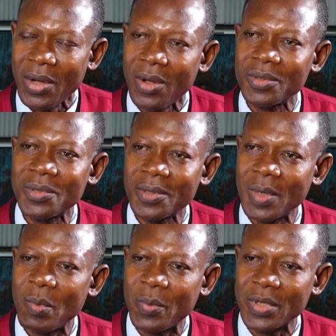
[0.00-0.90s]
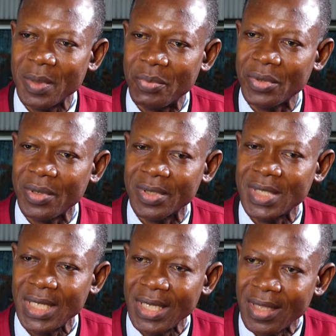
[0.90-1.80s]
also came up with a
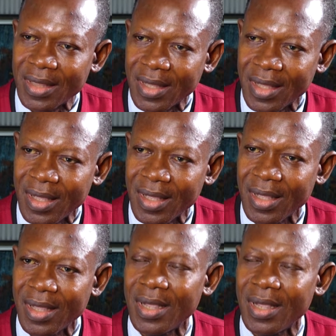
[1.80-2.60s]
product in the